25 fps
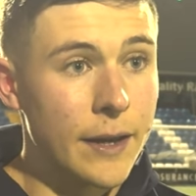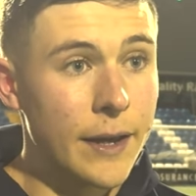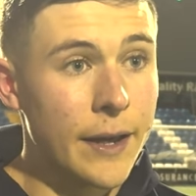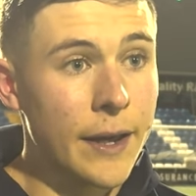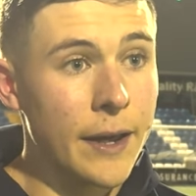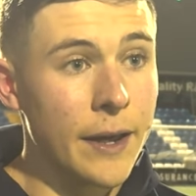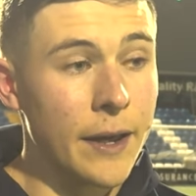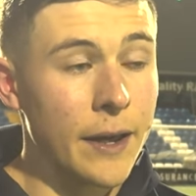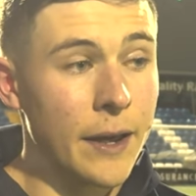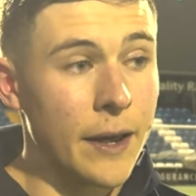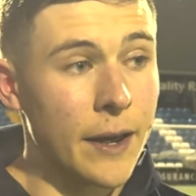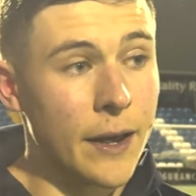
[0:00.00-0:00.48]

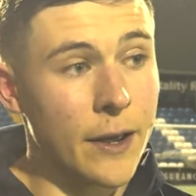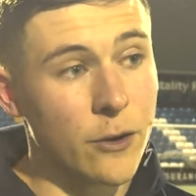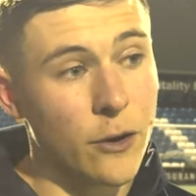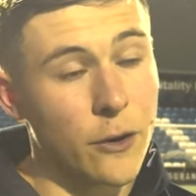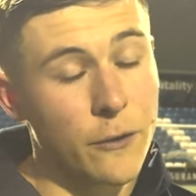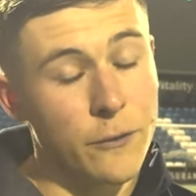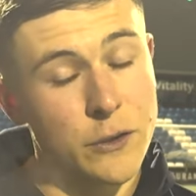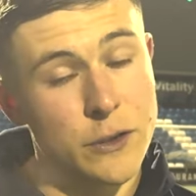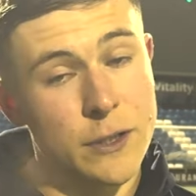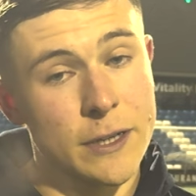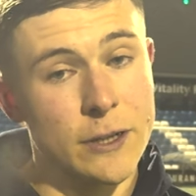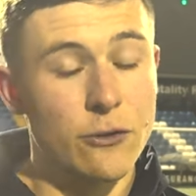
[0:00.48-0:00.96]
Yeah, uh,
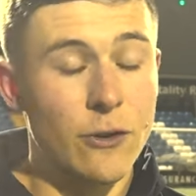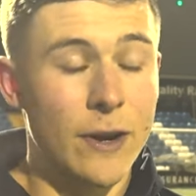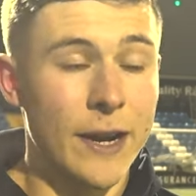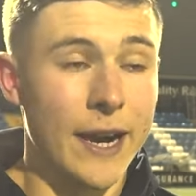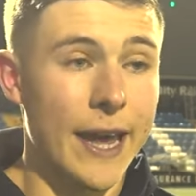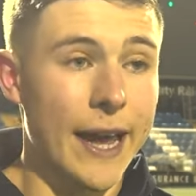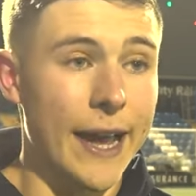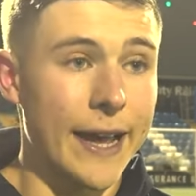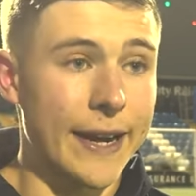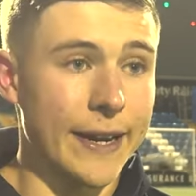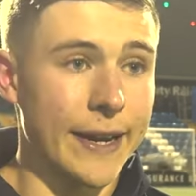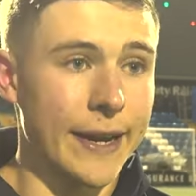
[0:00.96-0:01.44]
obviously tried
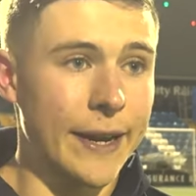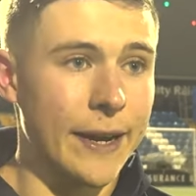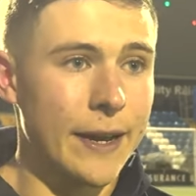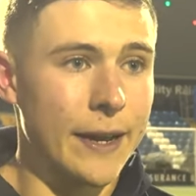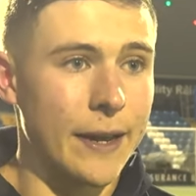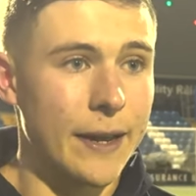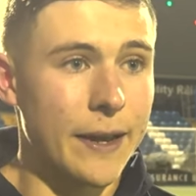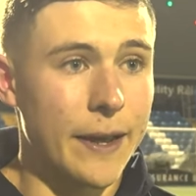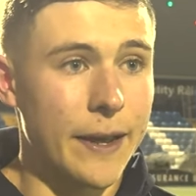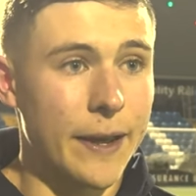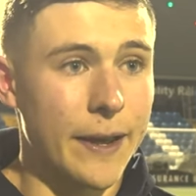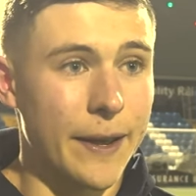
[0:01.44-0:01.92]
to head it,
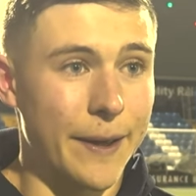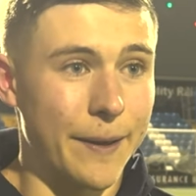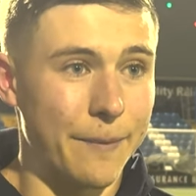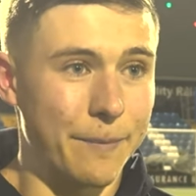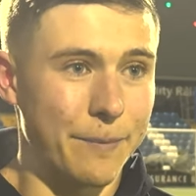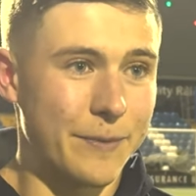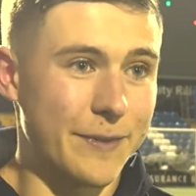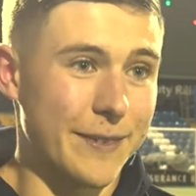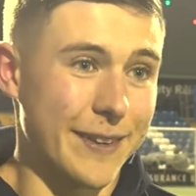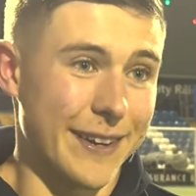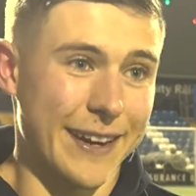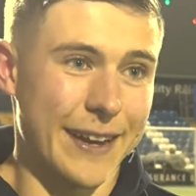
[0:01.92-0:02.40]

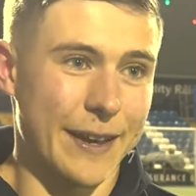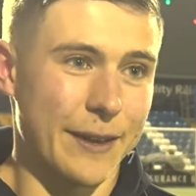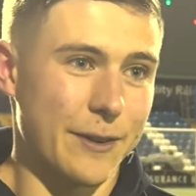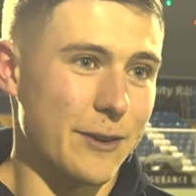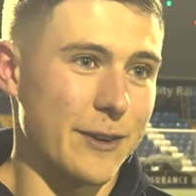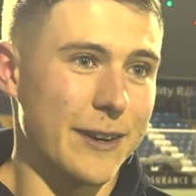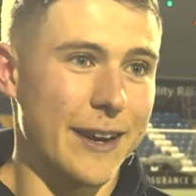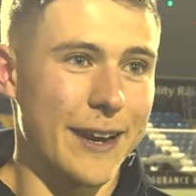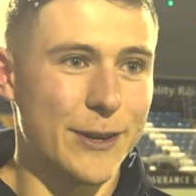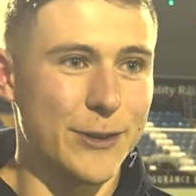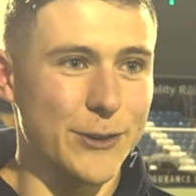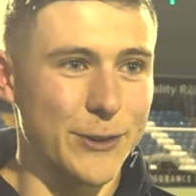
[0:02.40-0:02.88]
um, didn't get a
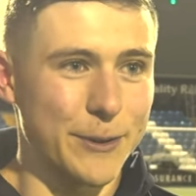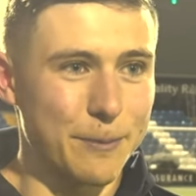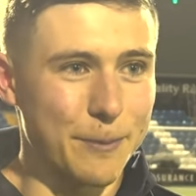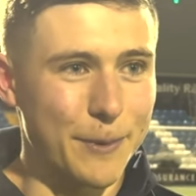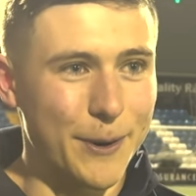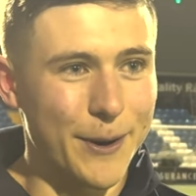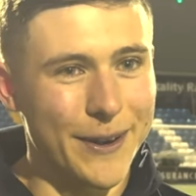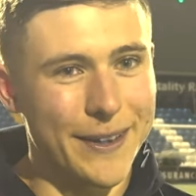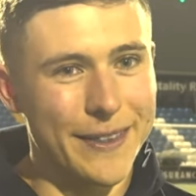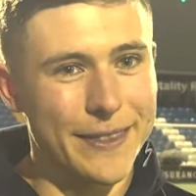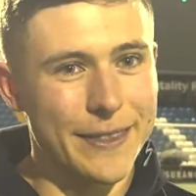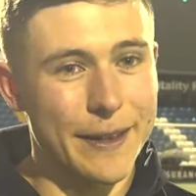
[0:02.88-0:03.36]
connection,
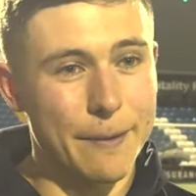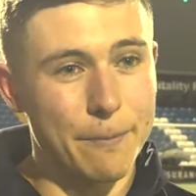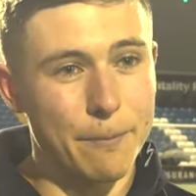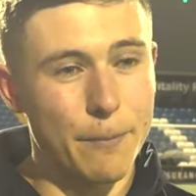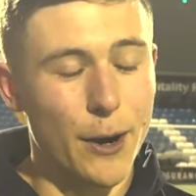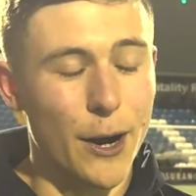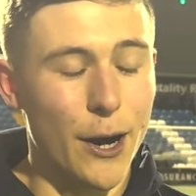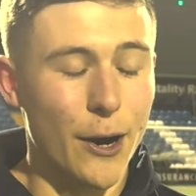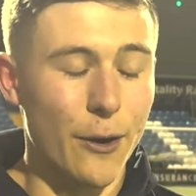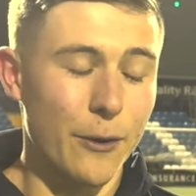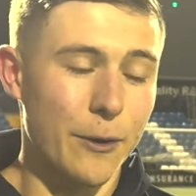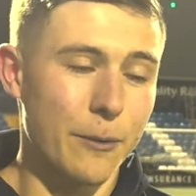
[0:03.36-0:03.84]
but then
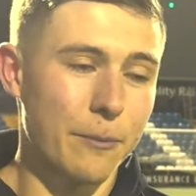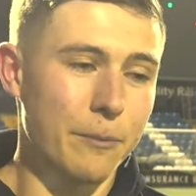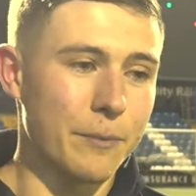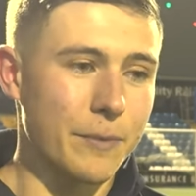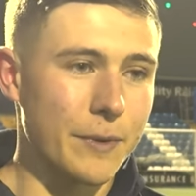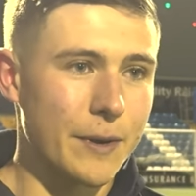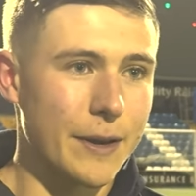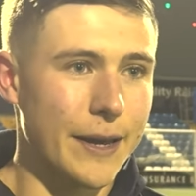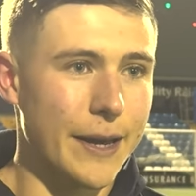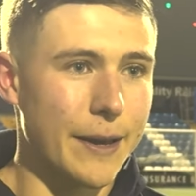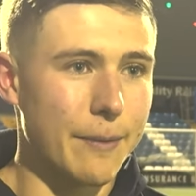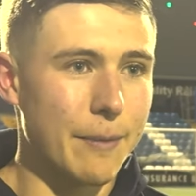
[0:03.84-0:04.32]
Barham
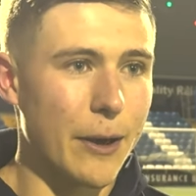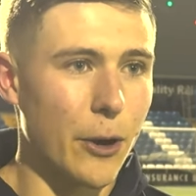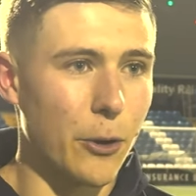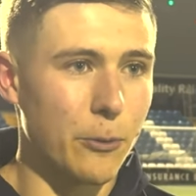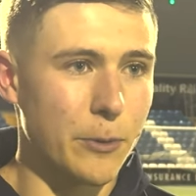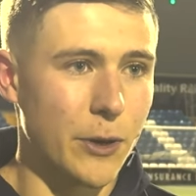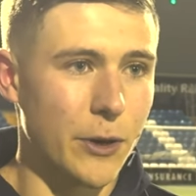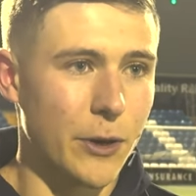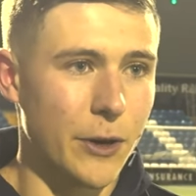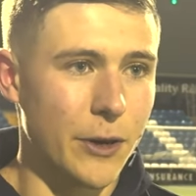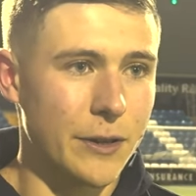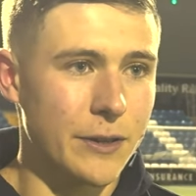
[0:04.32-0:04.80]
um,
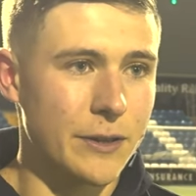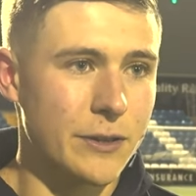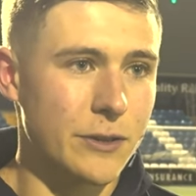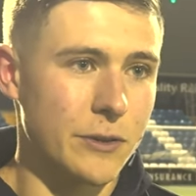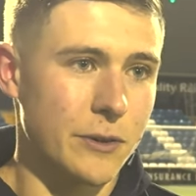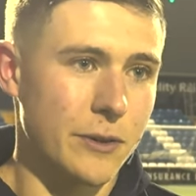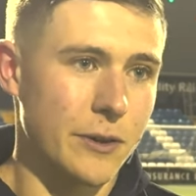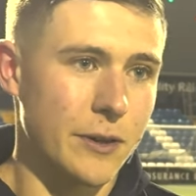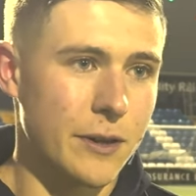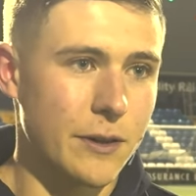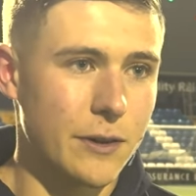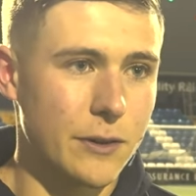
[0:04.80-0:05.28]
helped it on,
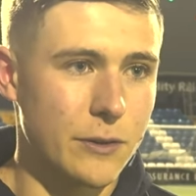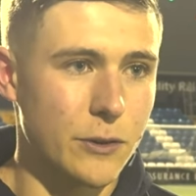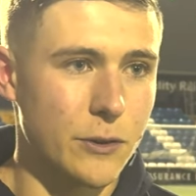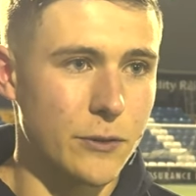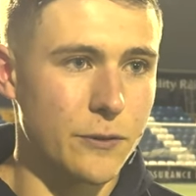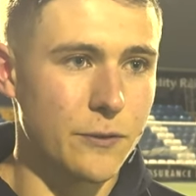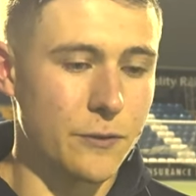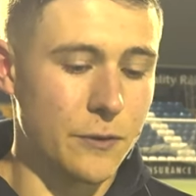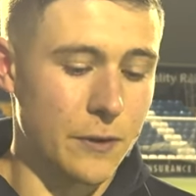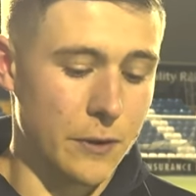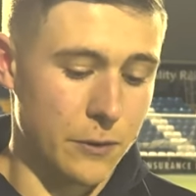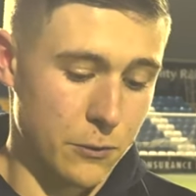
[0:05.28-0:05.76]
so
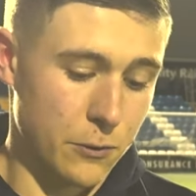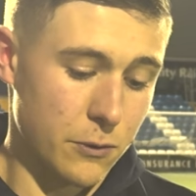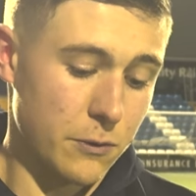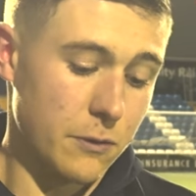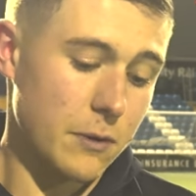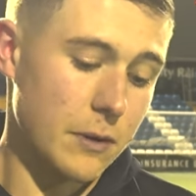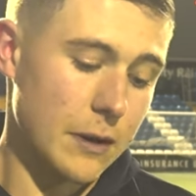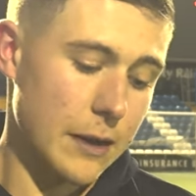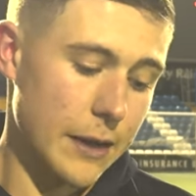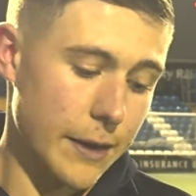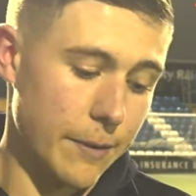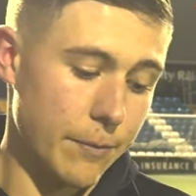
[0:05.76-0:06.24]
just popped,
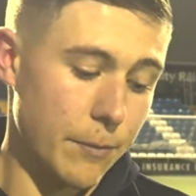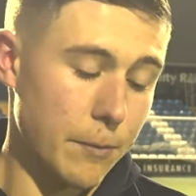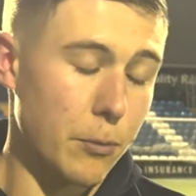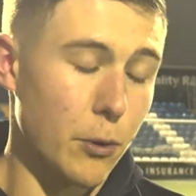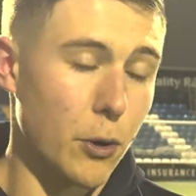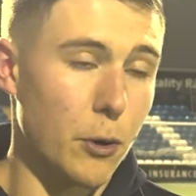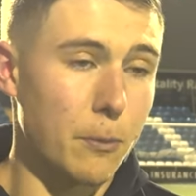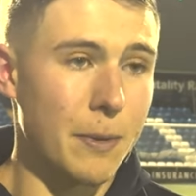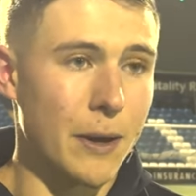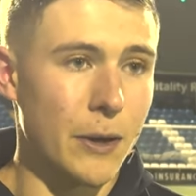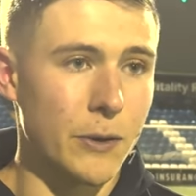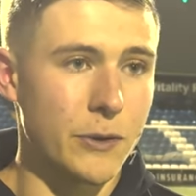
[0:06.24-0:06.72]
um,
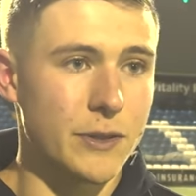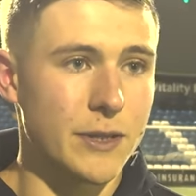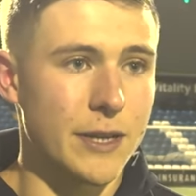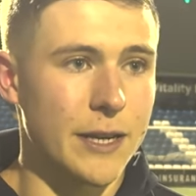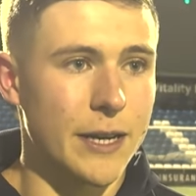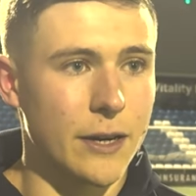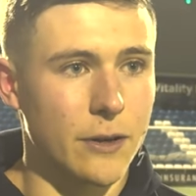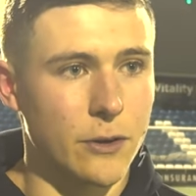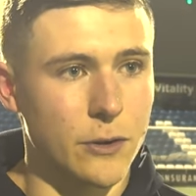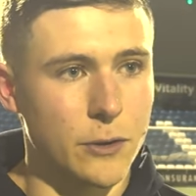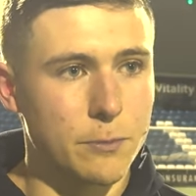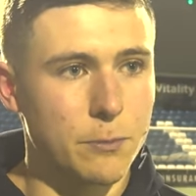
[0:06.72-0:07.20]
ball bounced
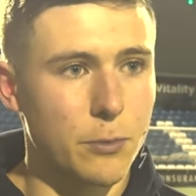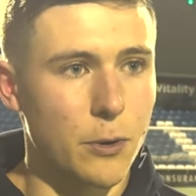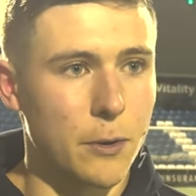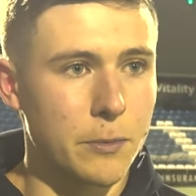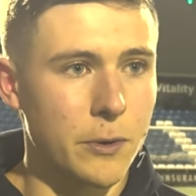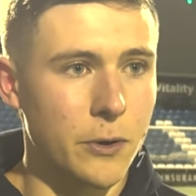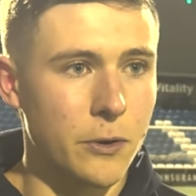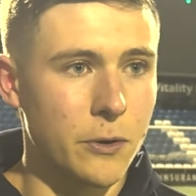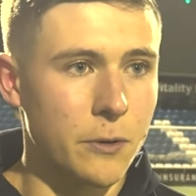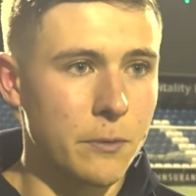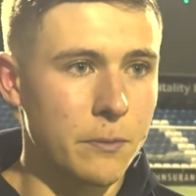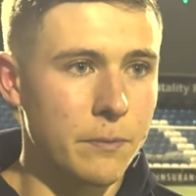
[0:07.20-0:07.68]
there and just popped
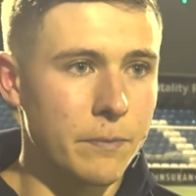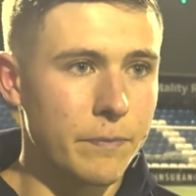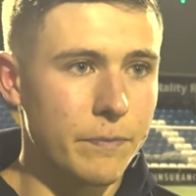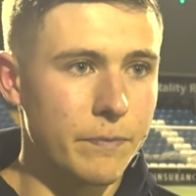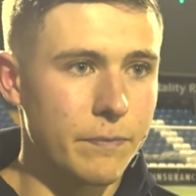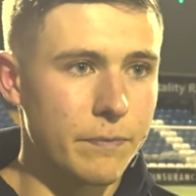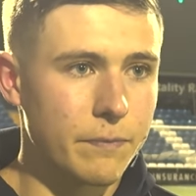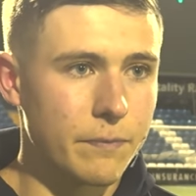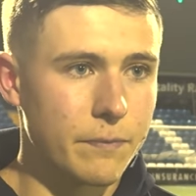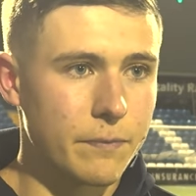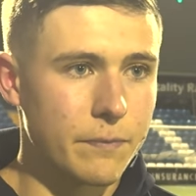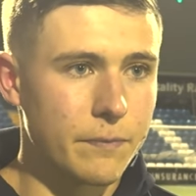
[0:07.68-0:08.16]
it home.
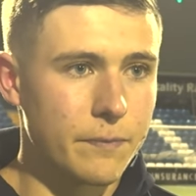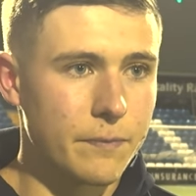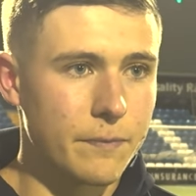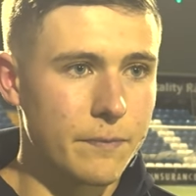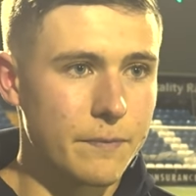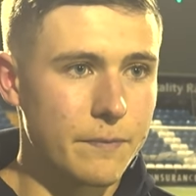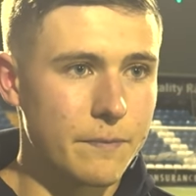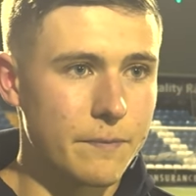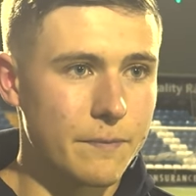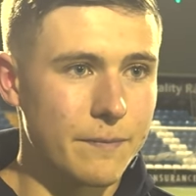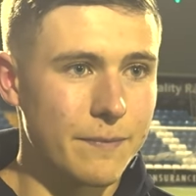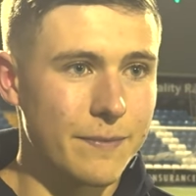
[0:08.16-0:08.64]
And they all
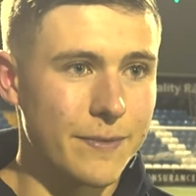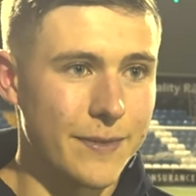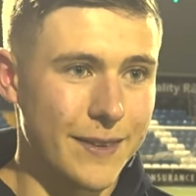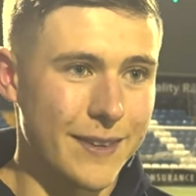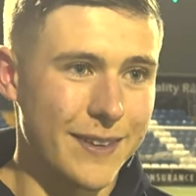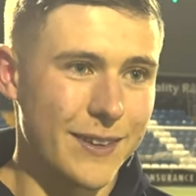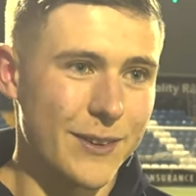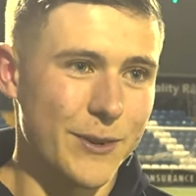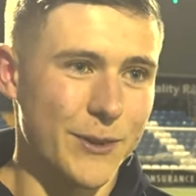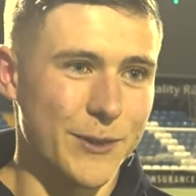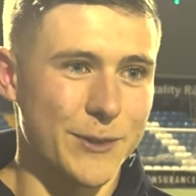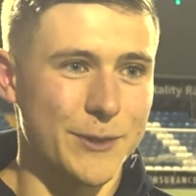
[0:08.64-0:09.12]
count, don't they?
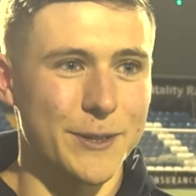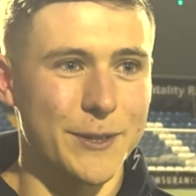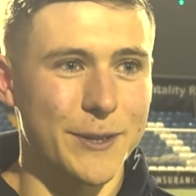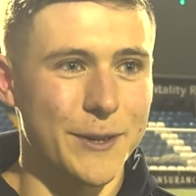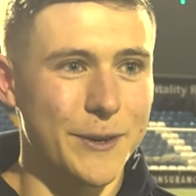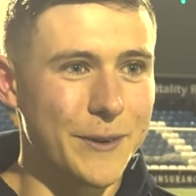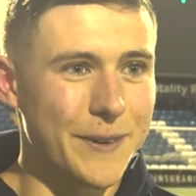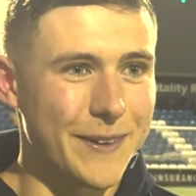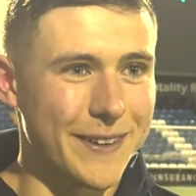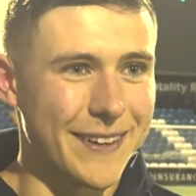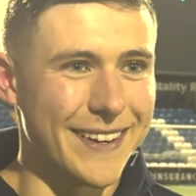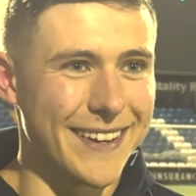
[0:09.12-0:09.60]
So it's, it's,
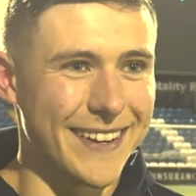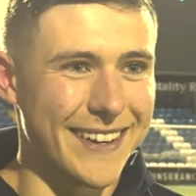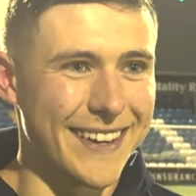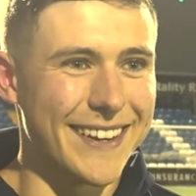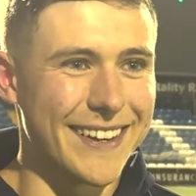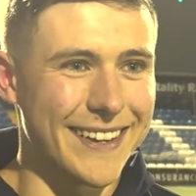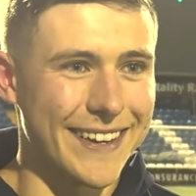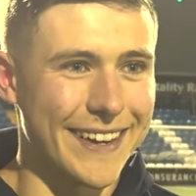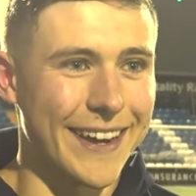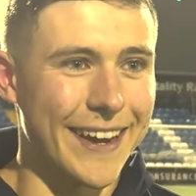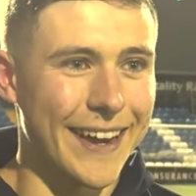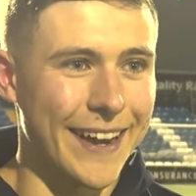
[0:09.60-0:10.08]
it's
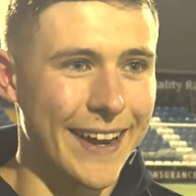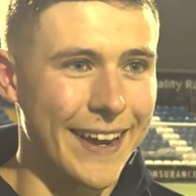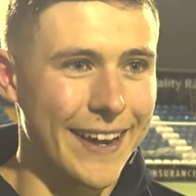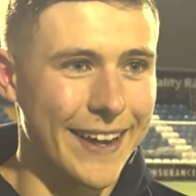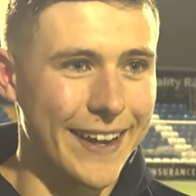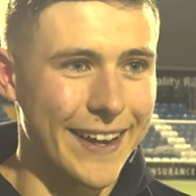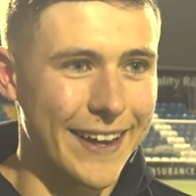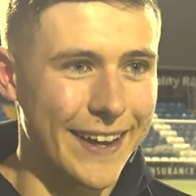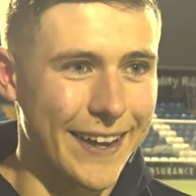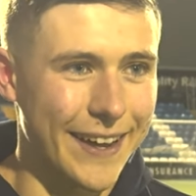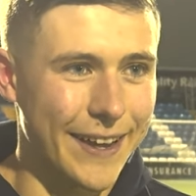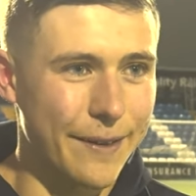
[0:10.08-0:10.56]
brilliant, yeah, it? uh,
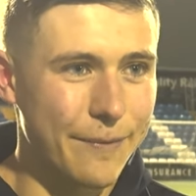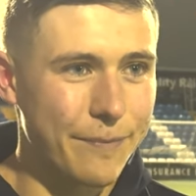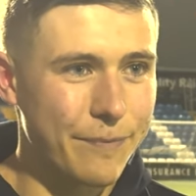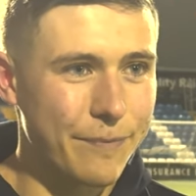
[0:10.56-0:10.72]
uh-huh.